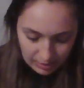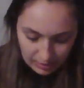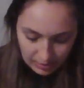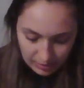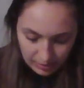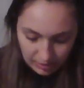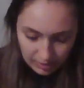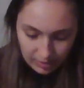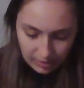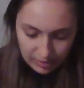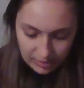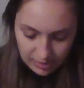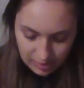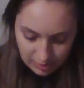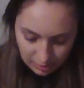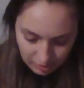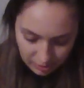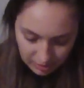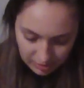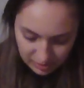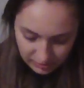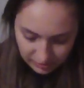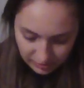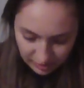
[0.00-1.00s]
This
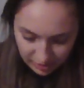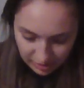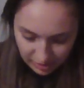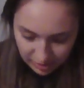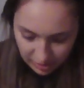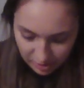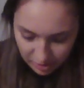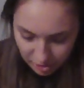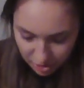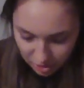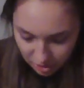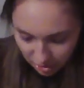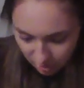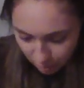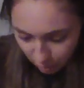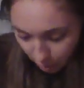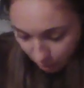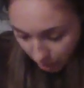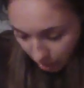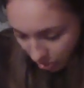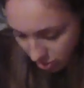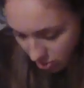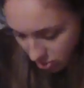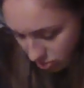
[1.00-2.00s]
looks vintage.
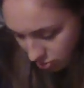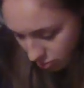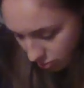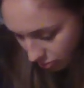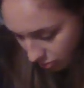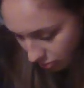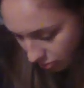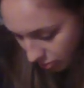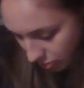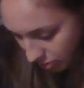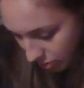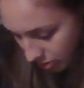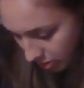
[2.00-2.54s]
Whoa.